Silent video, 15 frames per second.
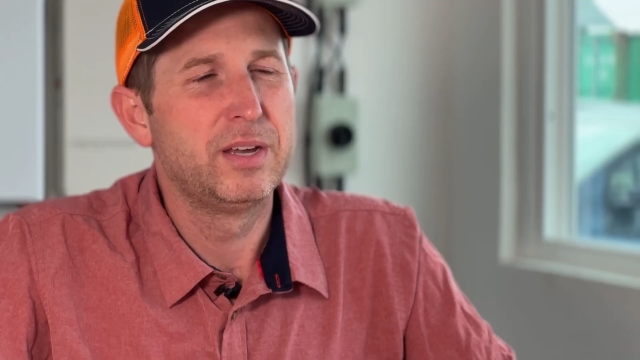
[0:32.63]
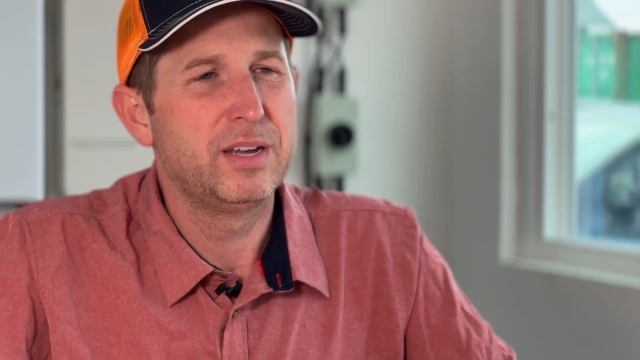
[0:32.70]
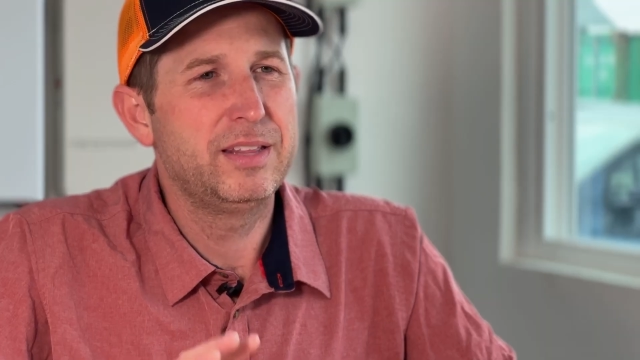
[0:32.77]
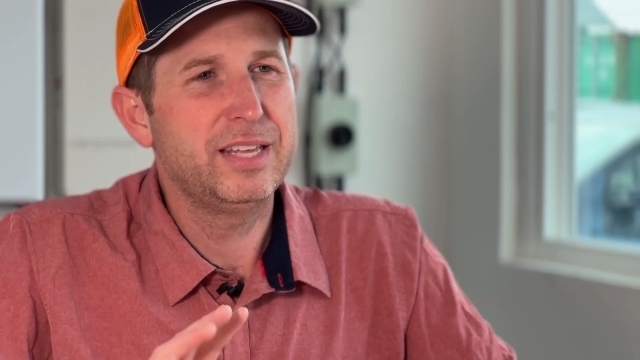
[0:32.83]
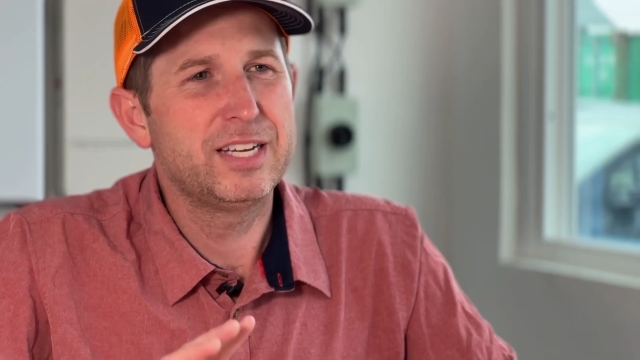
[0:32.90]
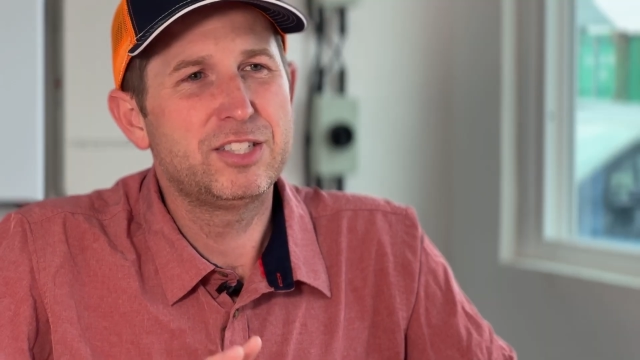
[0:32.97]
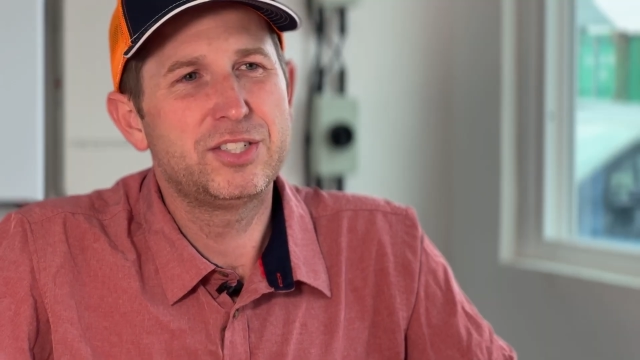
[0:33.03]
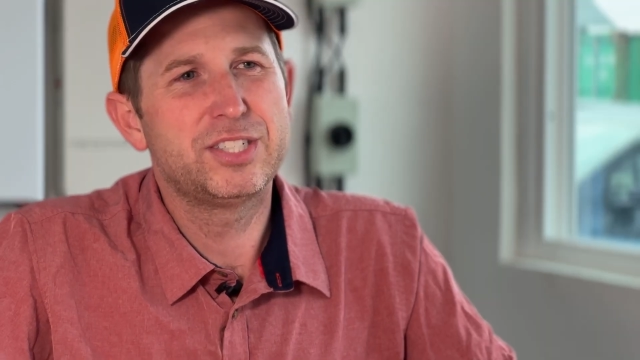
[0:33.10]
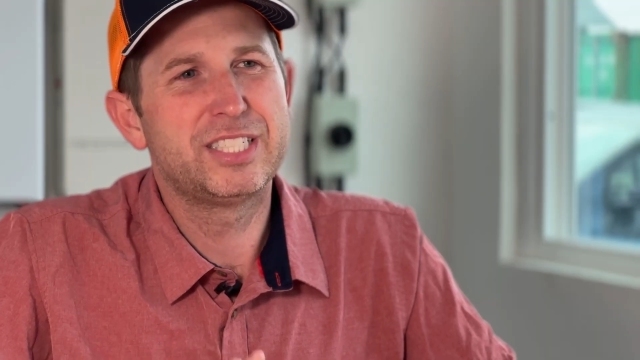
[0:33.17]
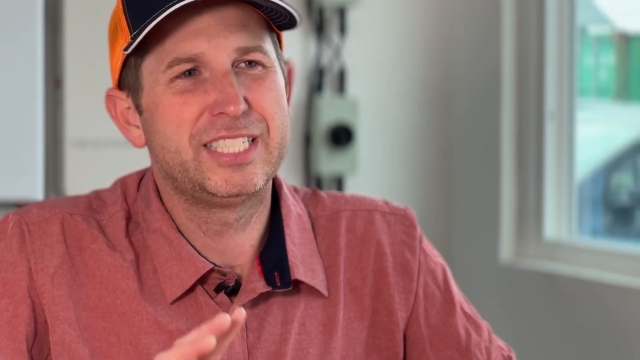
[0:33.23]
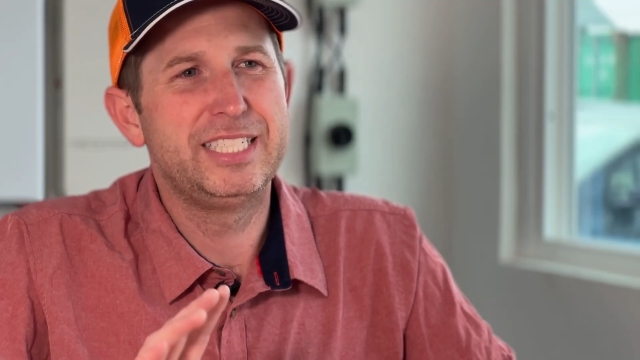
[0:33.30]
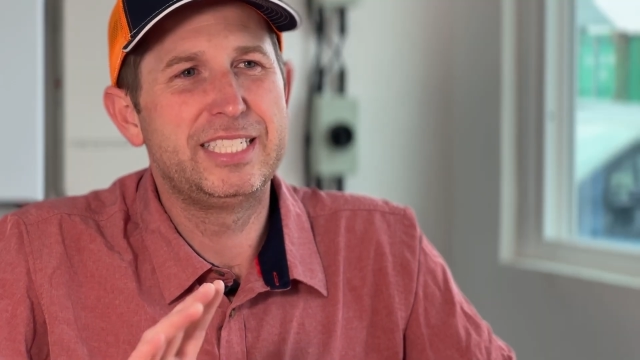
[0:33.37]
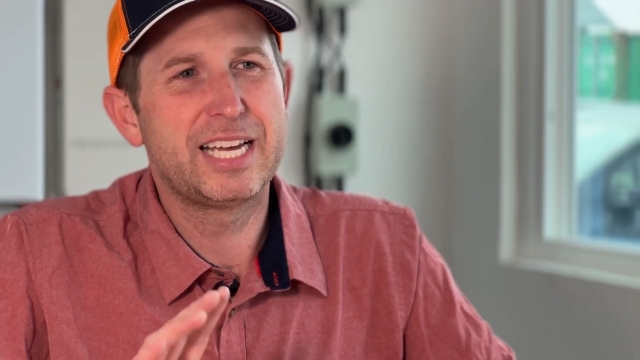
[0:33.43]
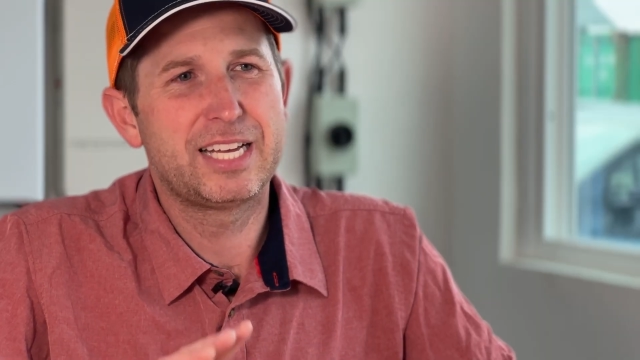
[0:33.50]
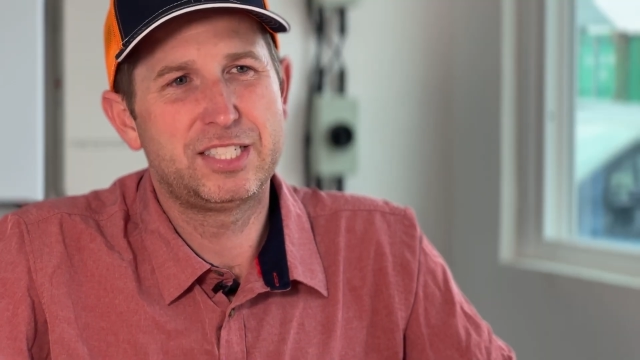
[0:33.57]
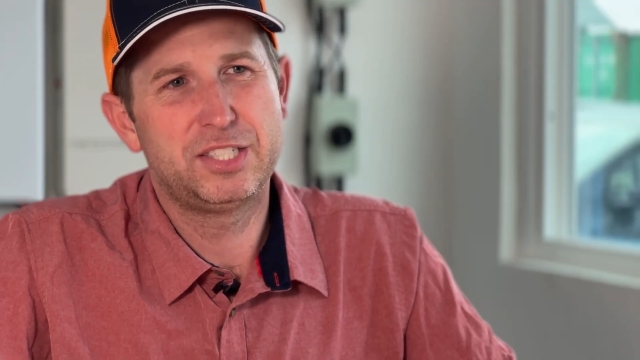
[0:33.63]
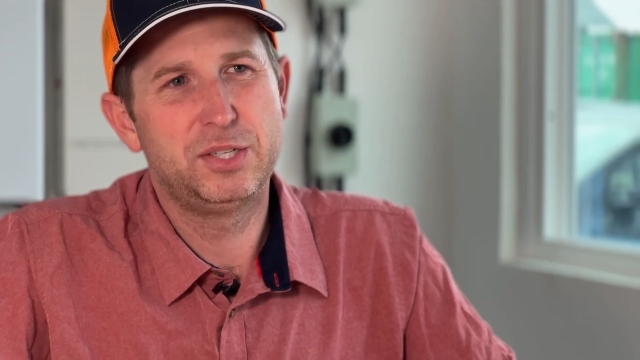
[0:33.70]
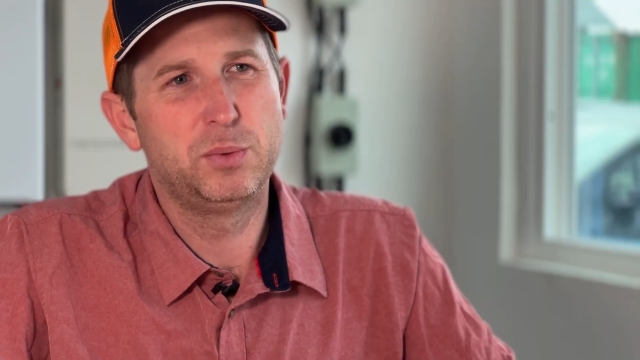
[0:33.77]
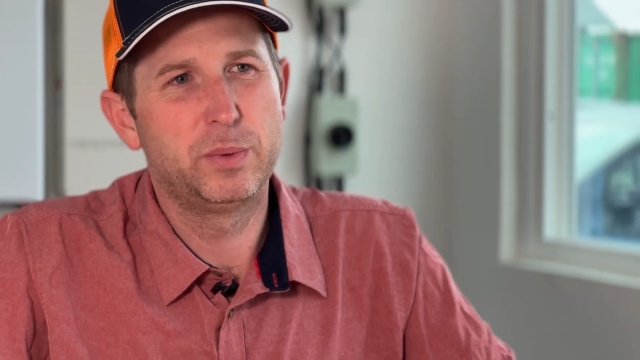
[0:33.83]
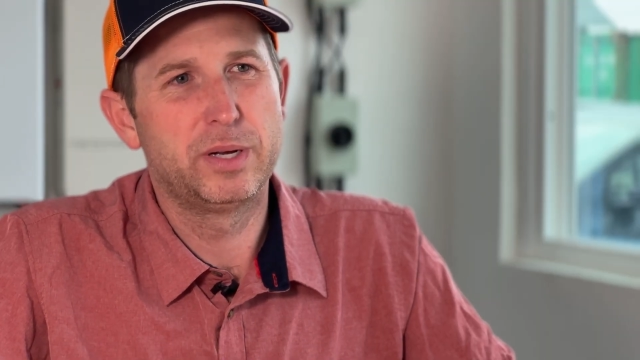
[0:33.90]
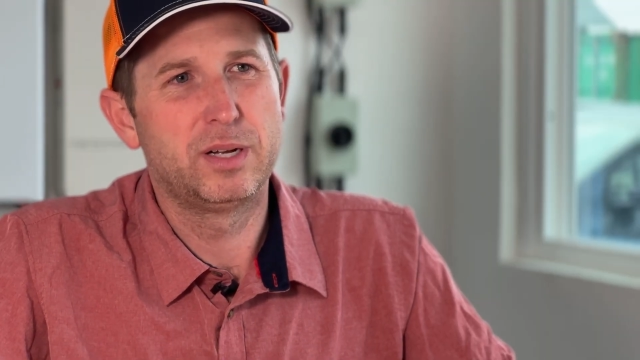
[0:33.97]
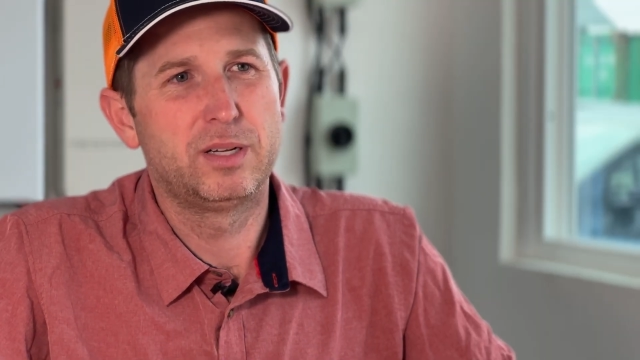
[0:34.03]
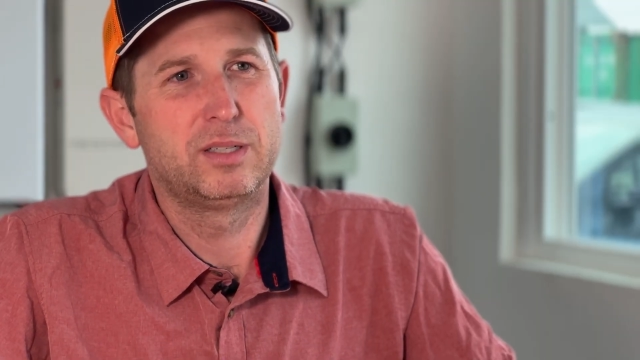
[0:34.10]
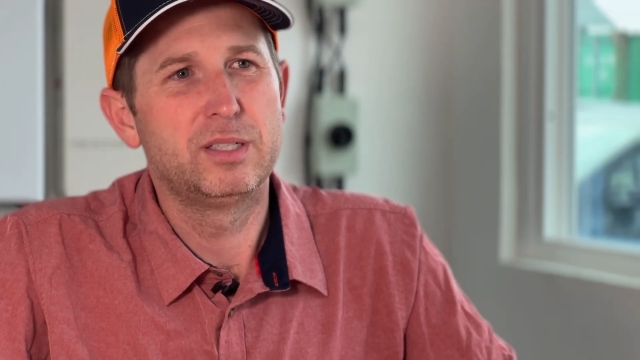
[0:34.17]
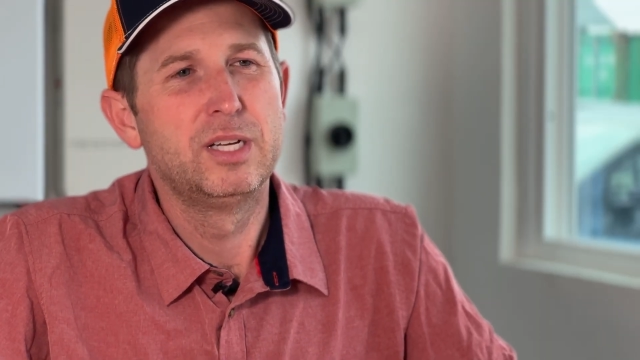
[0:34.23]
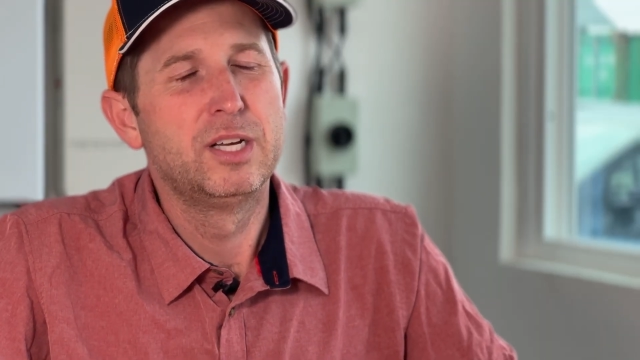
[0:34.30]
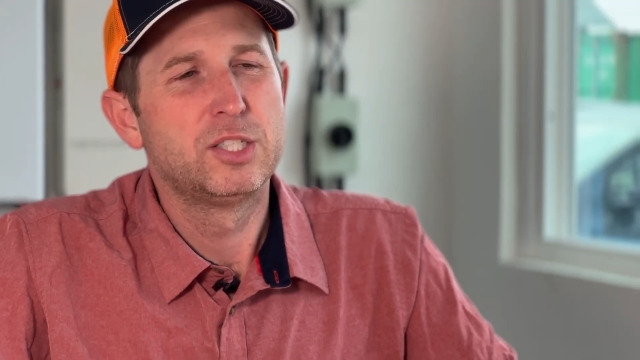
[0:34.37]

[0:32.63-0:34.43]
And the answer is yes, you will.